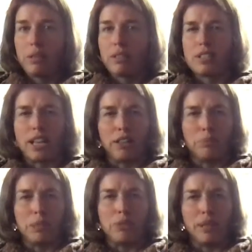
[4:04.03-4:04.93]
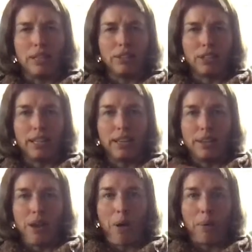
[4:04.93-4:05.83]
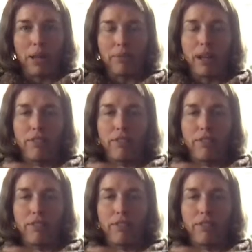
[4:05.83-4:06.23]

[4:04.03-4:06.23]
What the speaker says: it's like between learning and knowing, right?